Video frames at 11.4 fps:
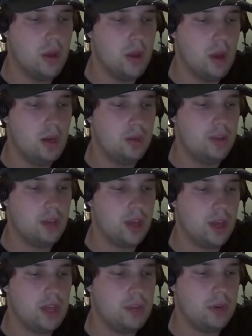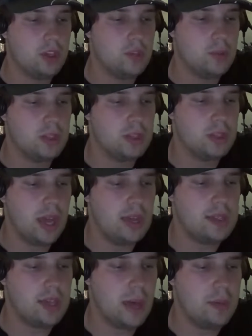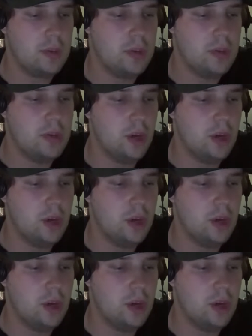I don't think anybody expected that to happen.